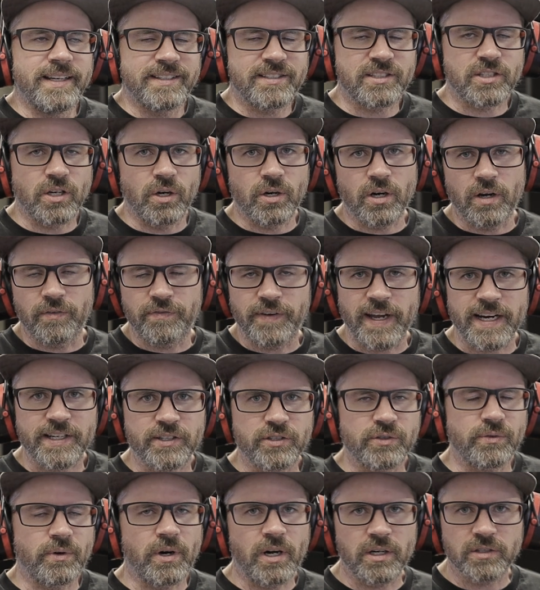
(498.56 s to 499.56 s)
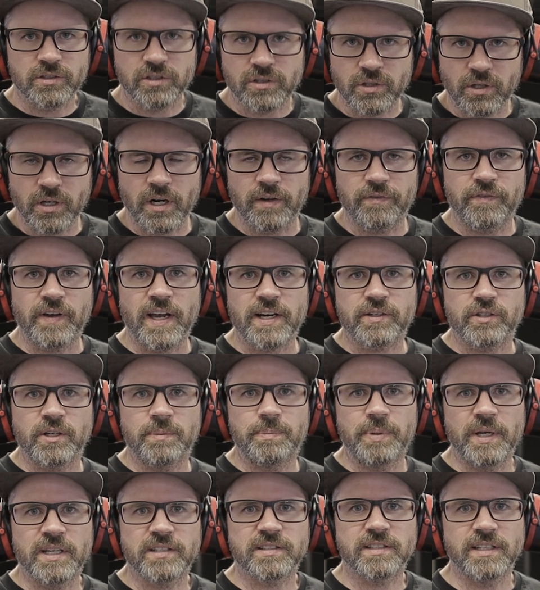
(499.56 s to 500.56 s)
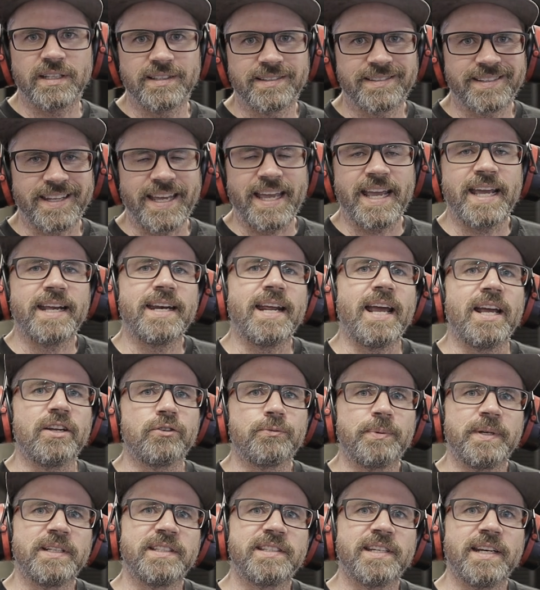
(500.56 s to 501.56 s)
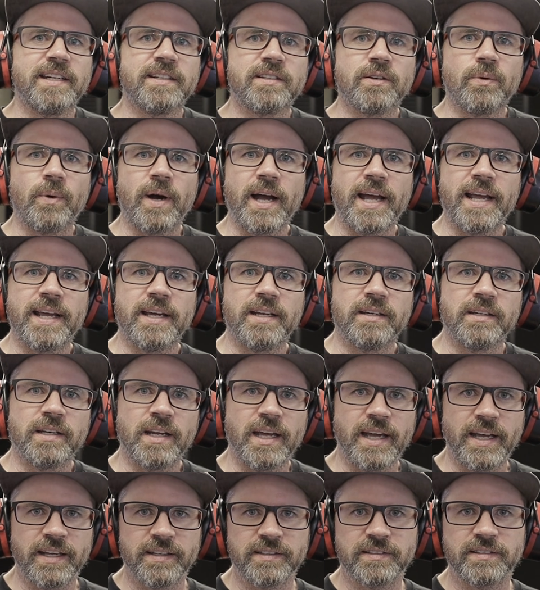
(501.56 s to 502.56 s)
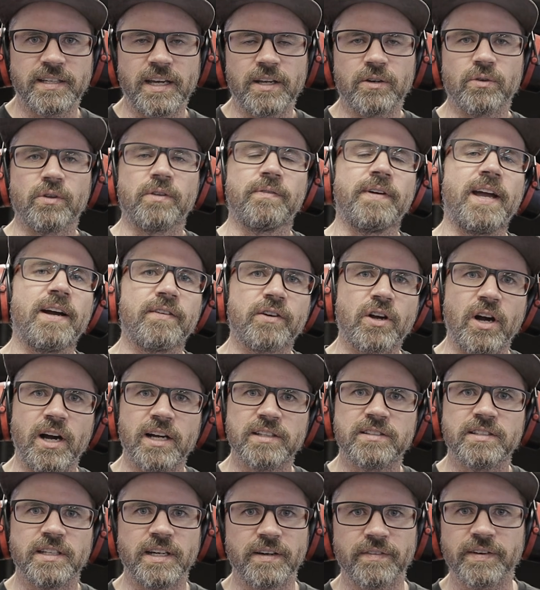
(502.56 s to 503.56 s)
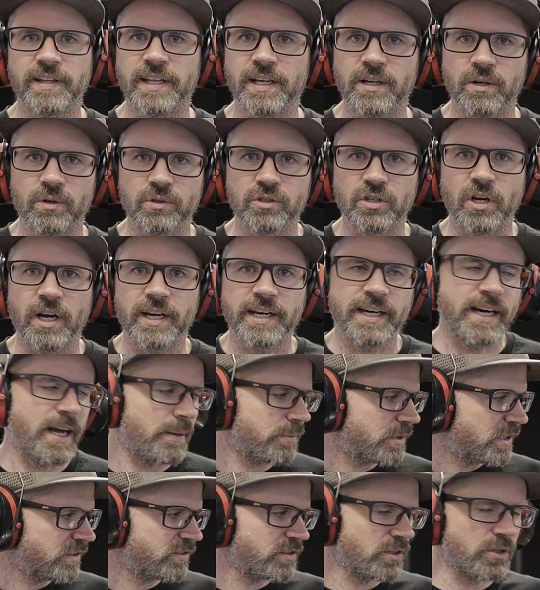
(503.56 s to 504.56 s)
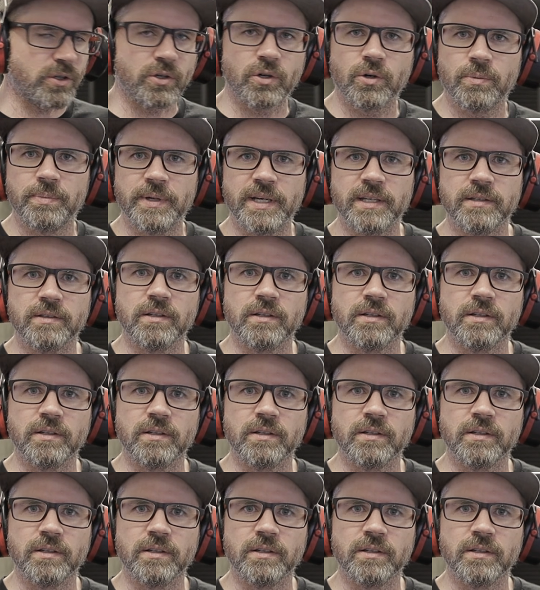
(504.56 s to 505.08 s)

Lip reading: still got factory rods, still got factory pistons. The head has been sent away and has had all the valve guides and everything all tidied up because they're all a bit